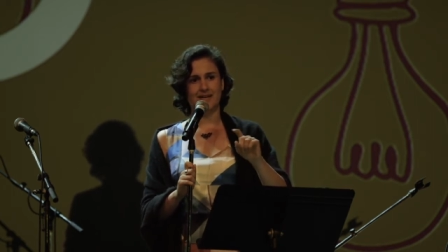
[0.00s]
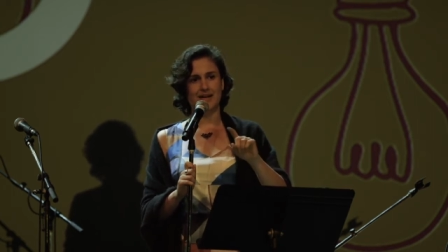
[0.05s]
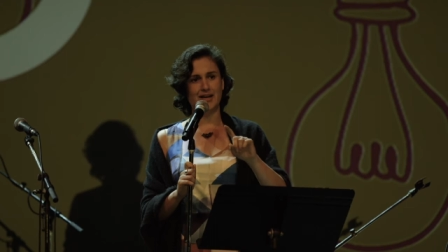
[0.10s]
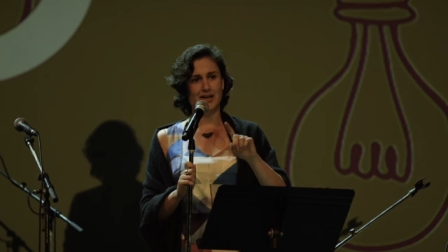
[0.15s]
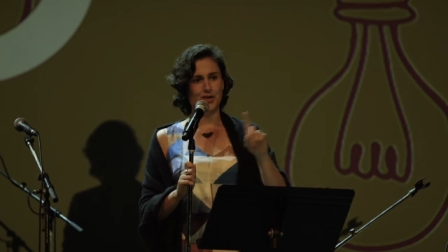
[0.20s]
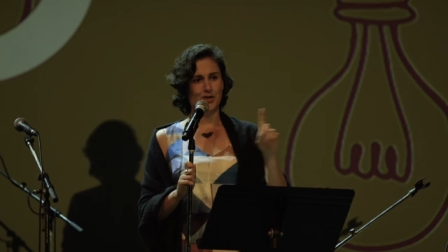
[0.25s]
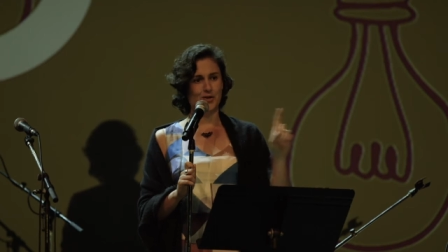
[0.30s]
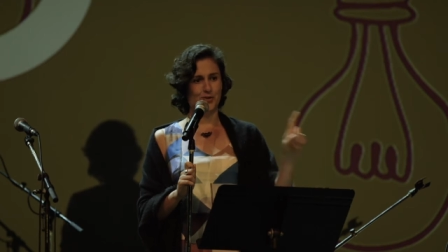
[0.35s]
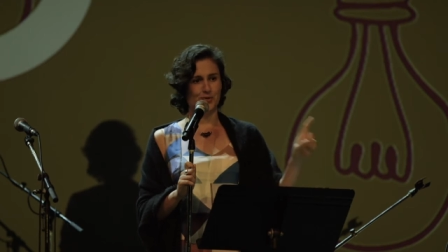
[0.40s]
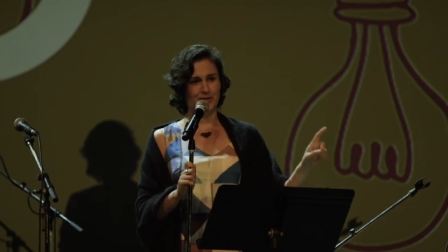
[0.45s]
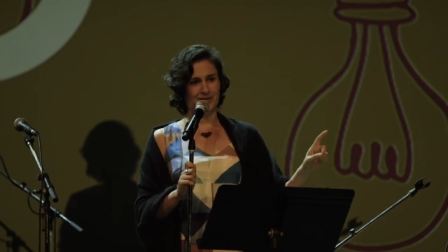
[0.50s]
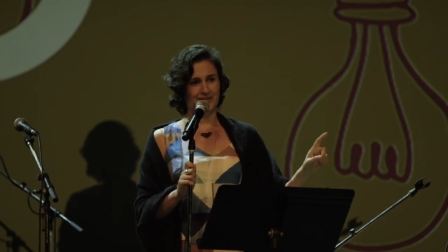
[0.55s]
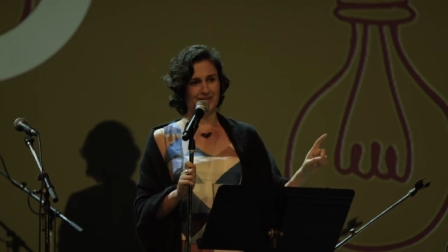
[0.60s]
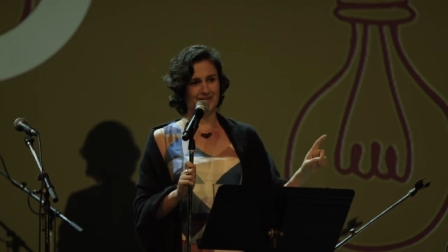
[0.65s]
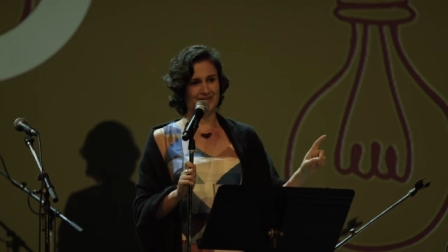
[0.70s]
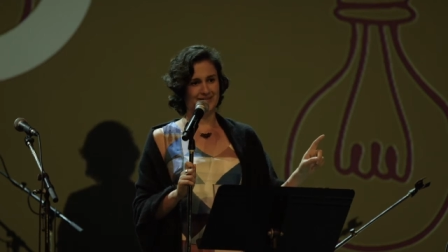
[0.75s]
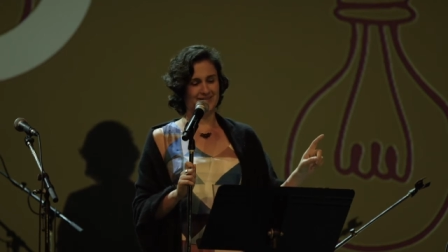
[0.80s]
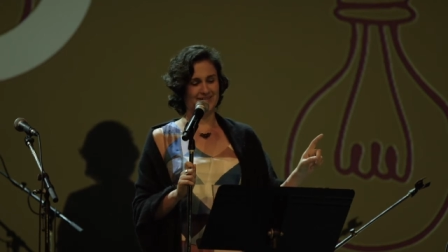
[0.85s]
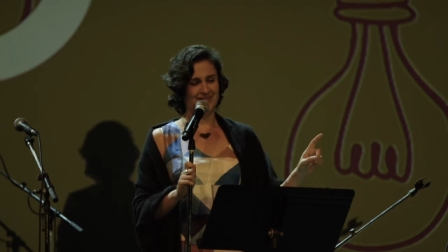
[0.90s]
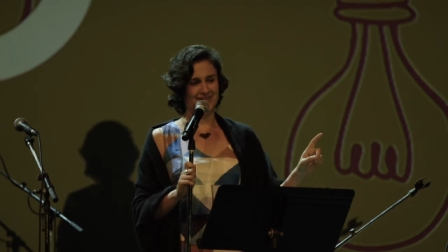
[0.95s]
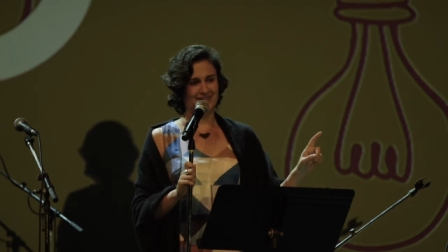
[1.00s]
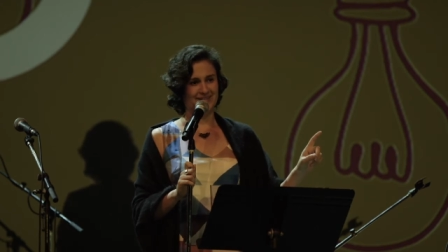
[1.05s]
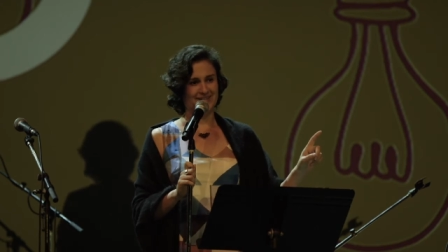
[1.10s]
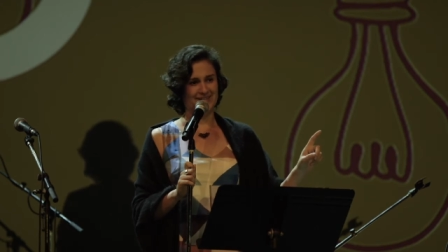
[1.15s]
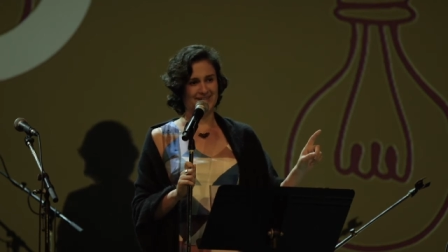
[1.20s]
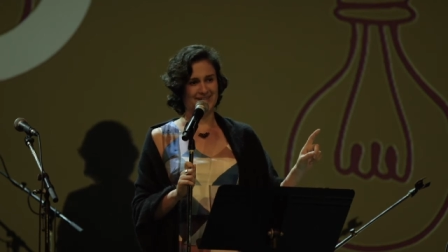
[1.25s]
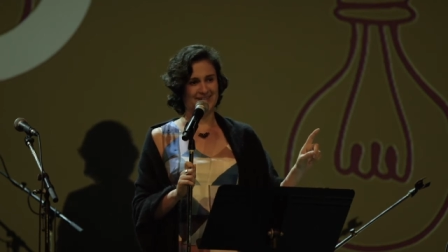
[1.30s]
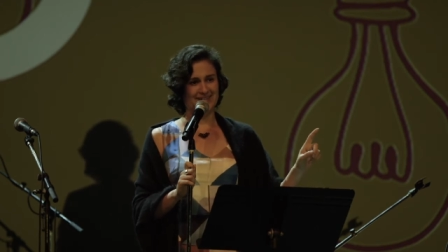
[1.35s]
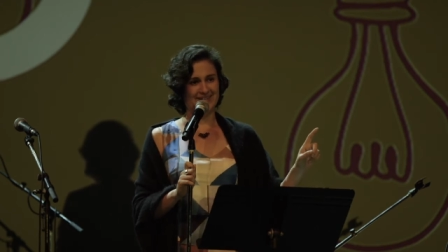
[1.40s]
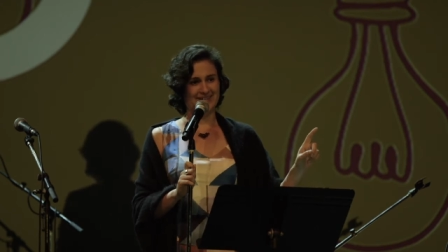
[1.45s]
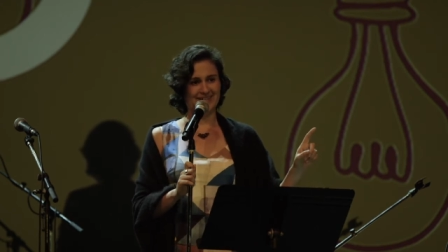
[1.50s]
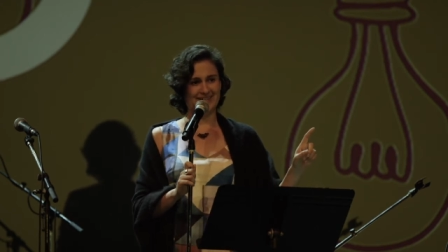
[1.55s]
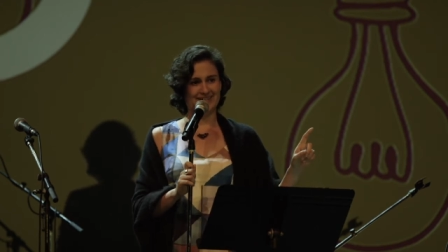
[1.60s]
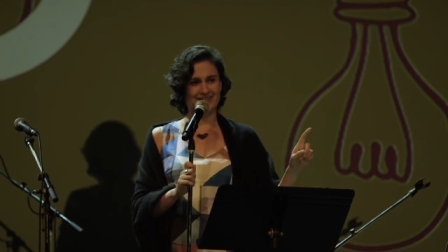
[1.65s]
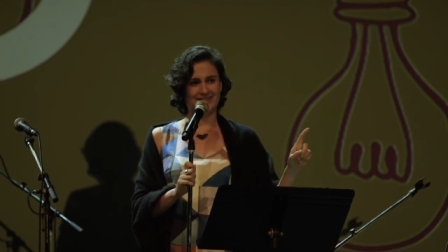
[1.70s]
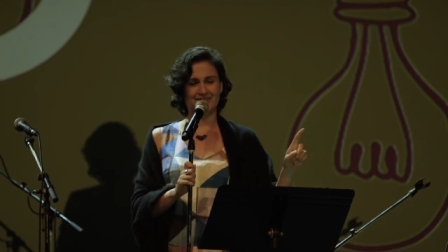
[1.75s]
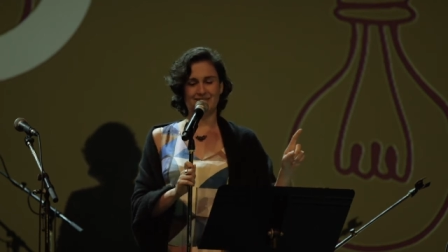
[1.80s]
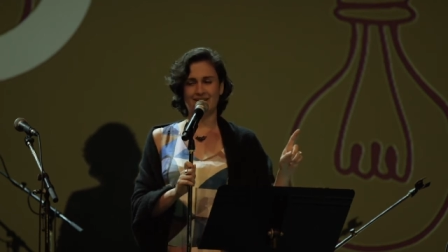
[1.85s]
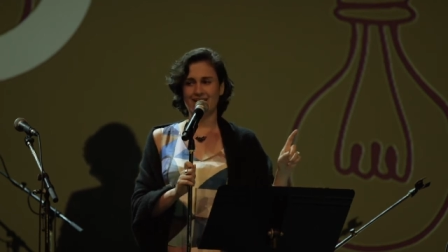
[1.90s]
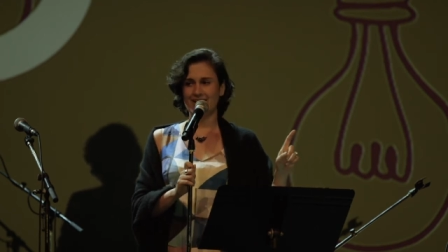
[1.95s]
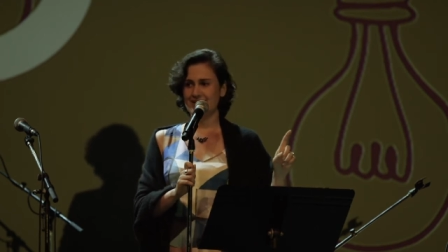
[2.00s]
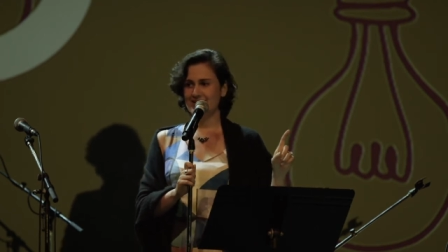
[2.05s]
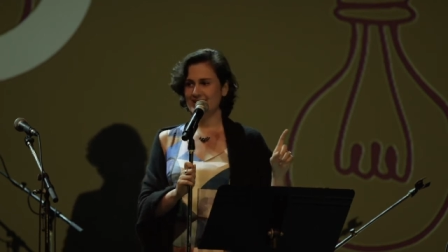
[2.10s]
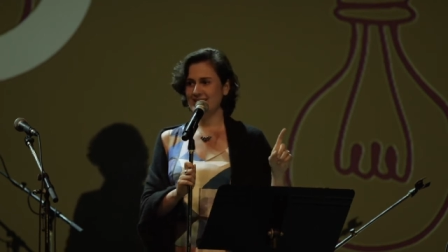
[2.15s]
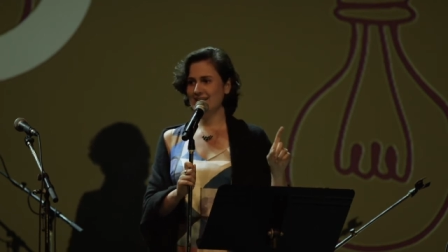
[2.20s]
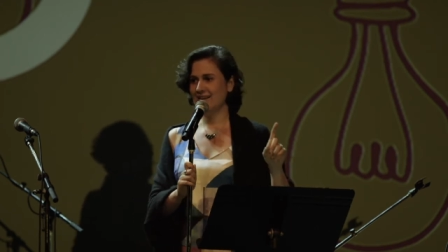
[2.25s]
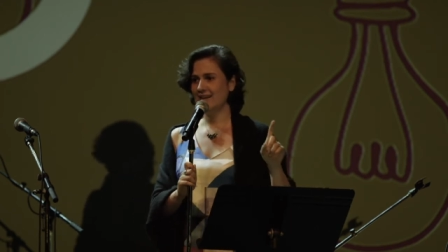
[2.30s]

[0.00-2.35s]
alone, right?